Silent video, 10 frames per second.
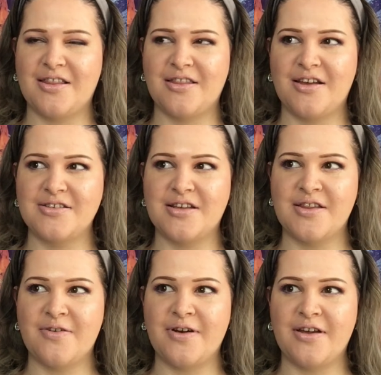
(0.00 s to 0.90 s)
think I said
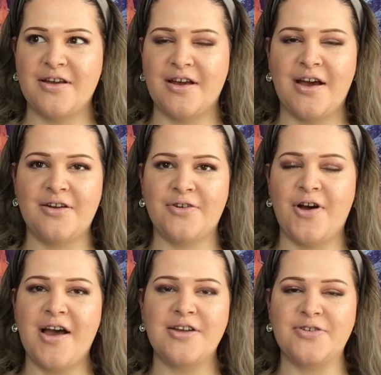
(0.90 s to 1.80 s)
that right. I don't know.
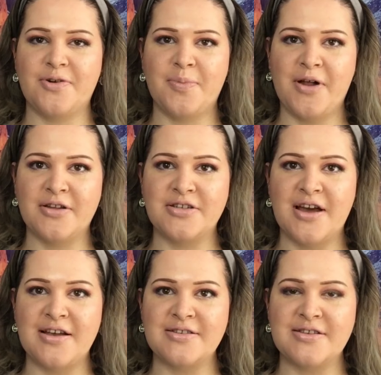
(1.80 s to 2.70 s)
I do
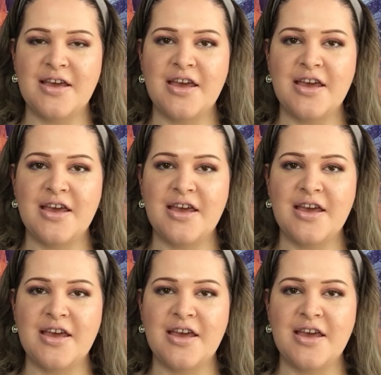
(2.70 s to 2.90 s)
apologize.